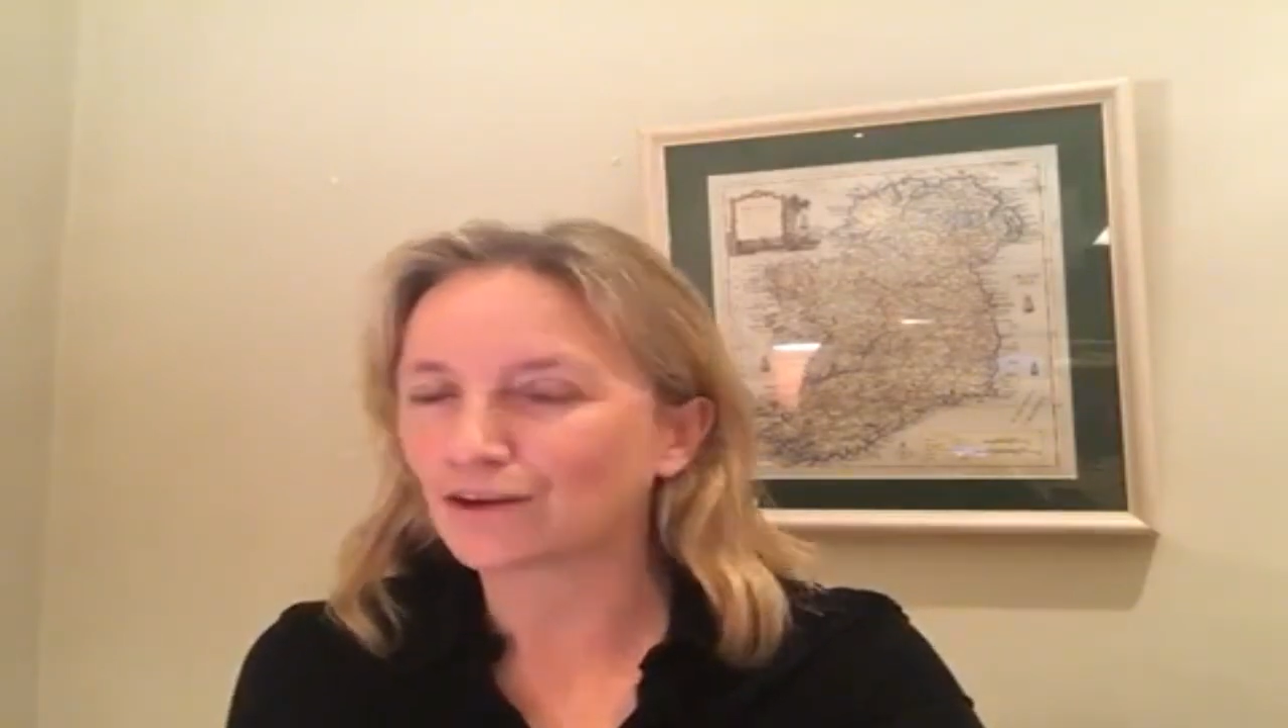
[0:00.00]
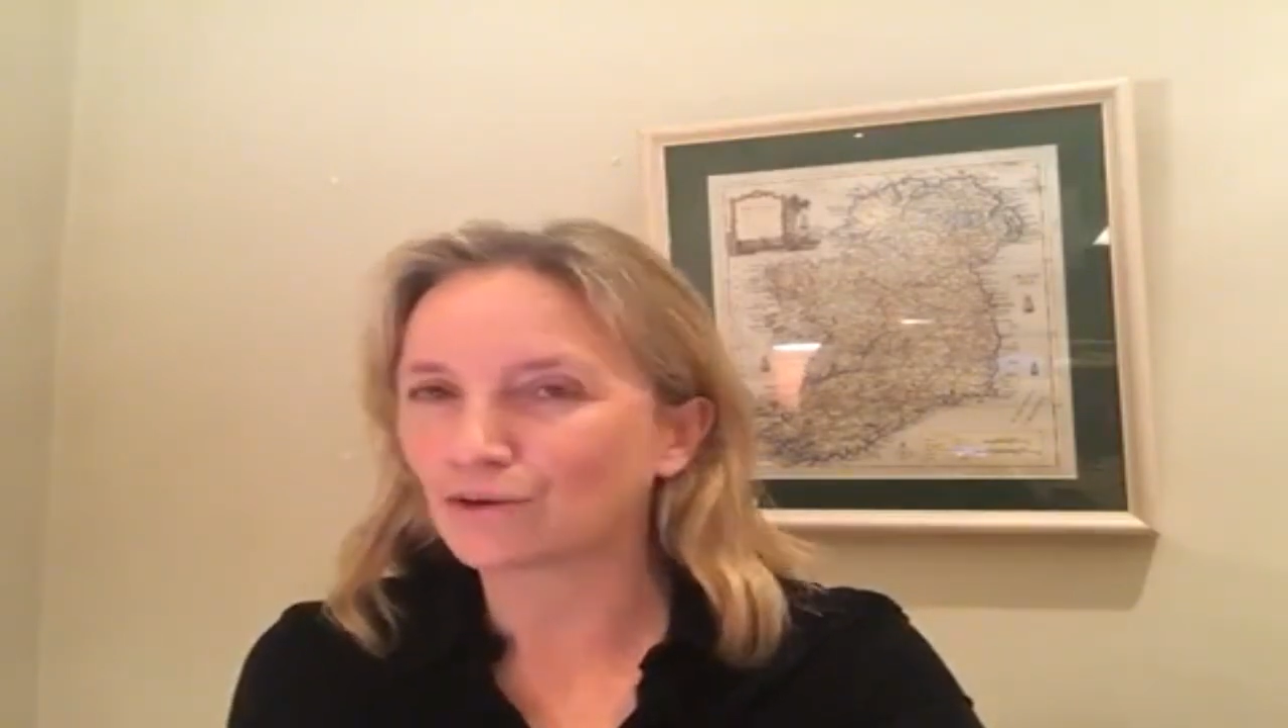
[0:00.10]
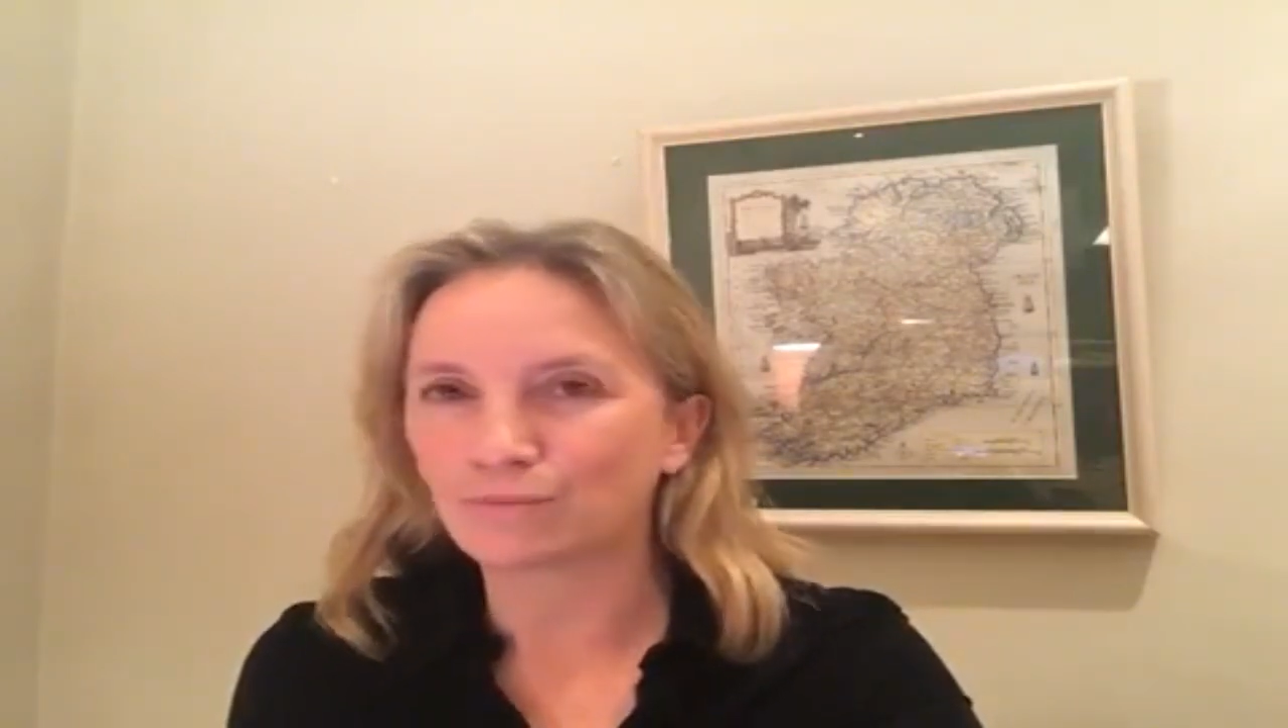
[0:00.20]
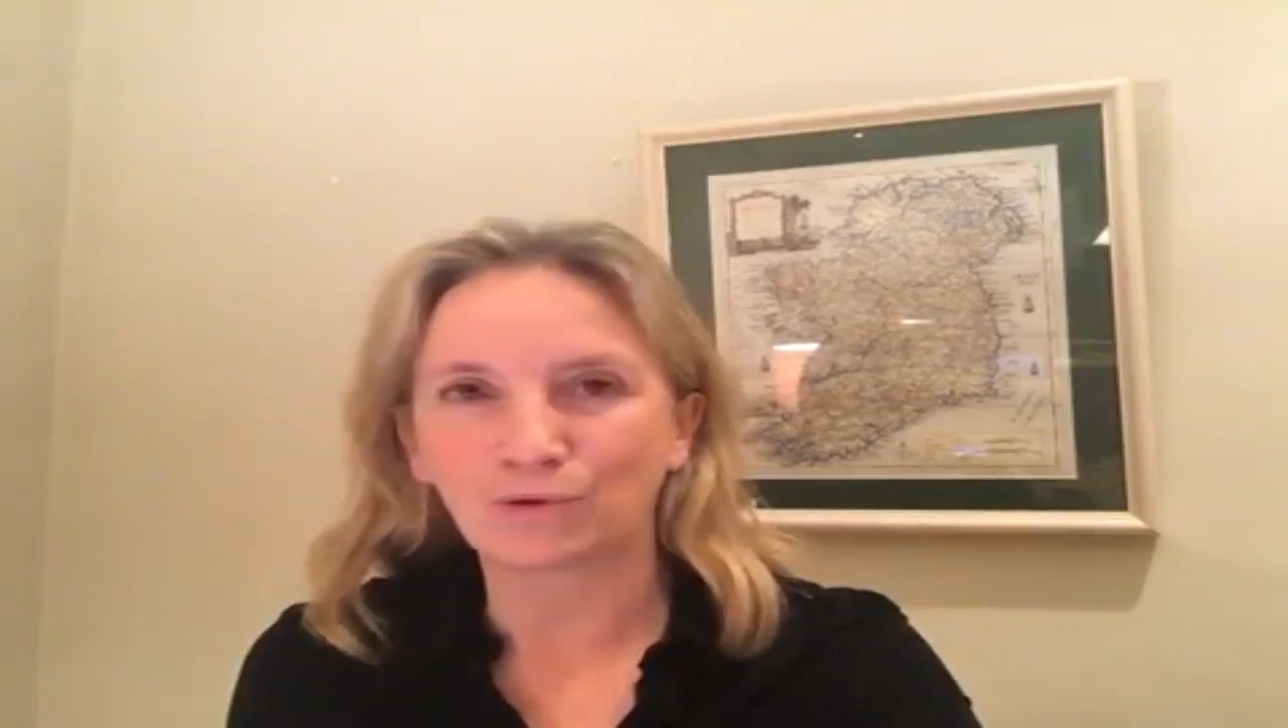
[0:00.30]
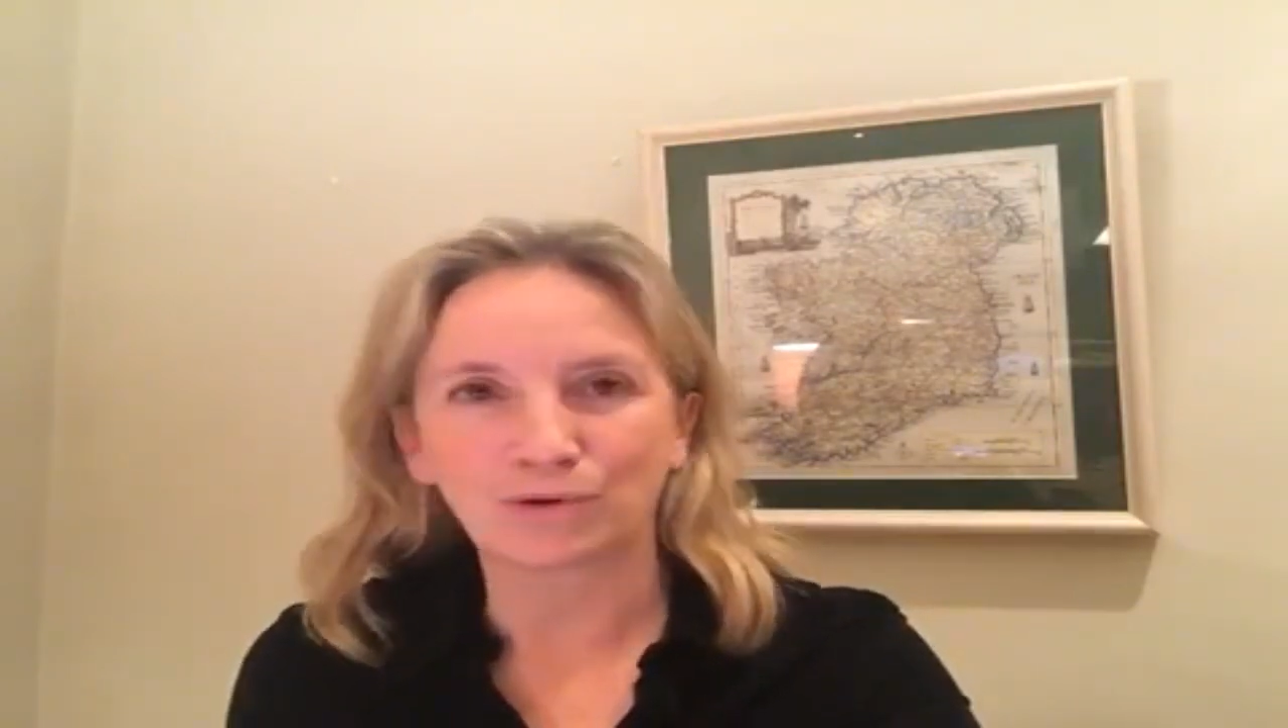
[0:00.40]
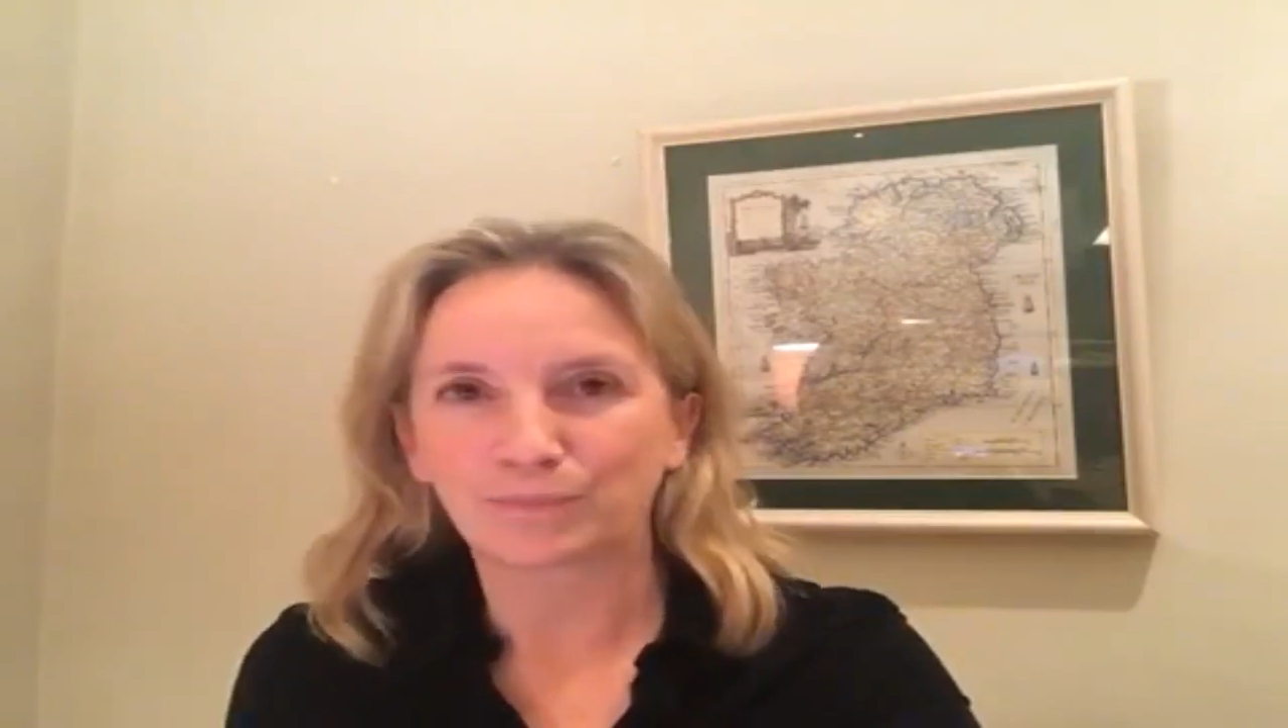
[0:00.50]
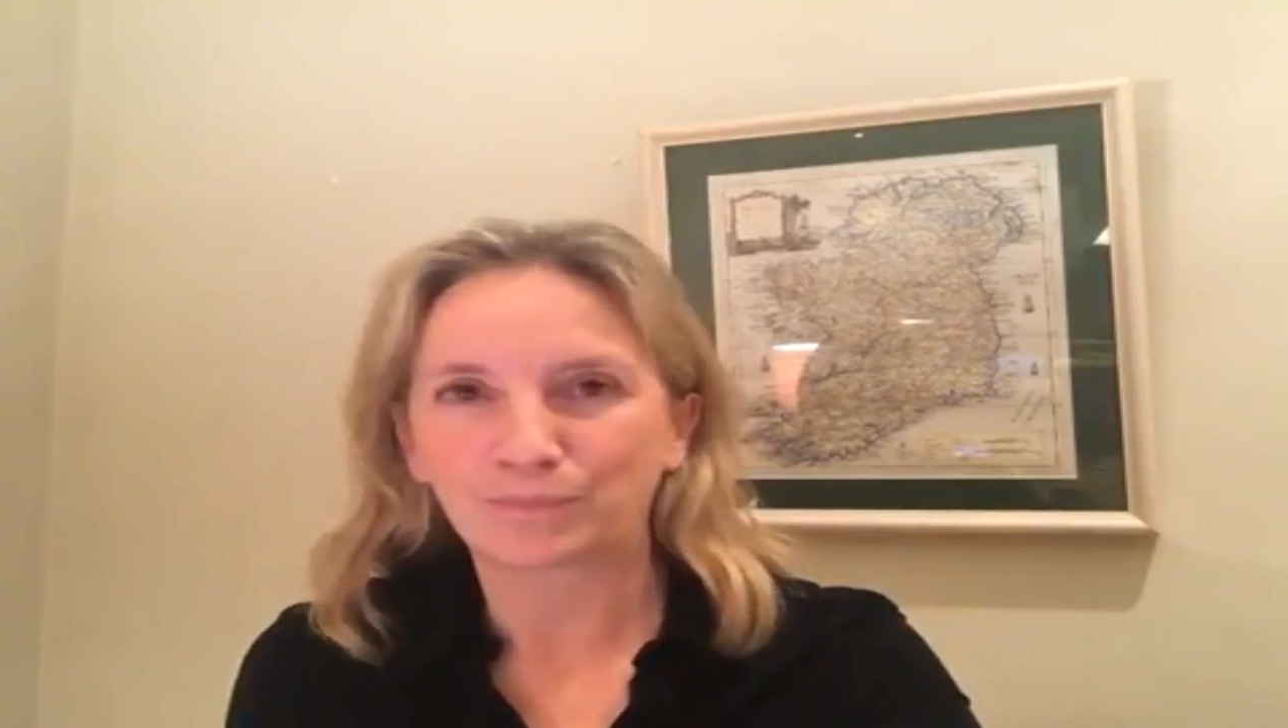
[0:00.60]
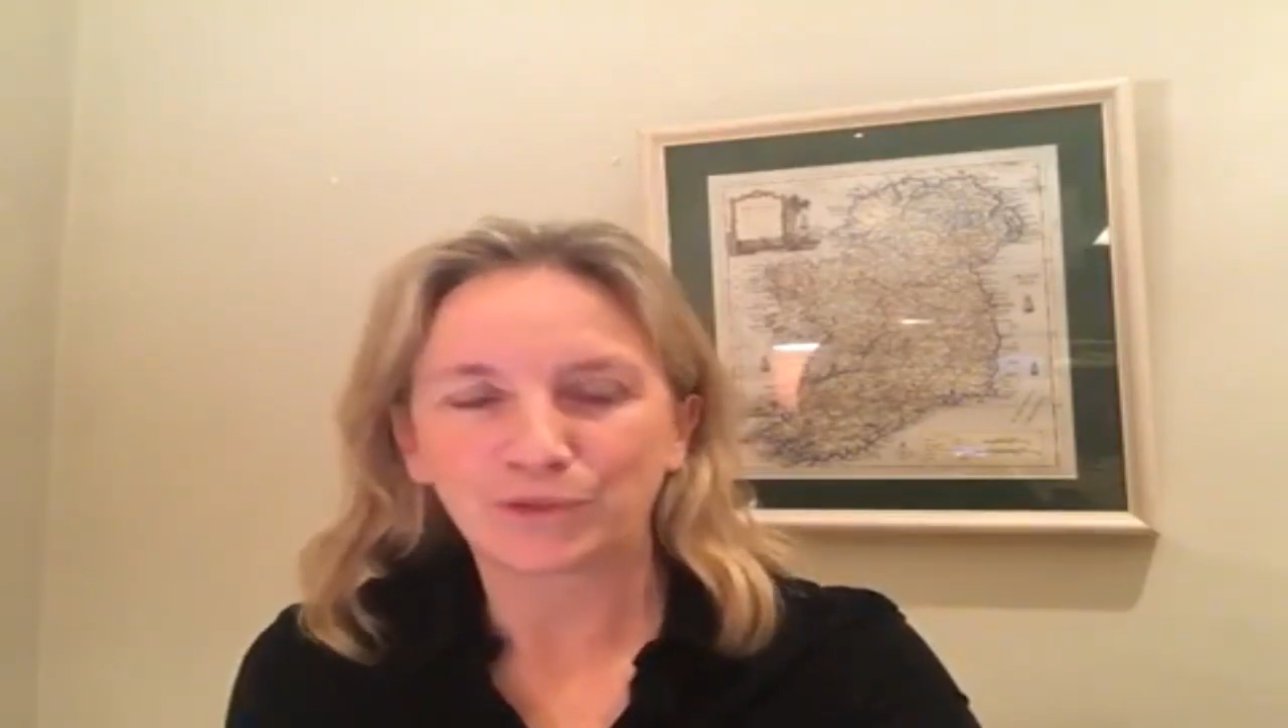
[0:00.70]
no more,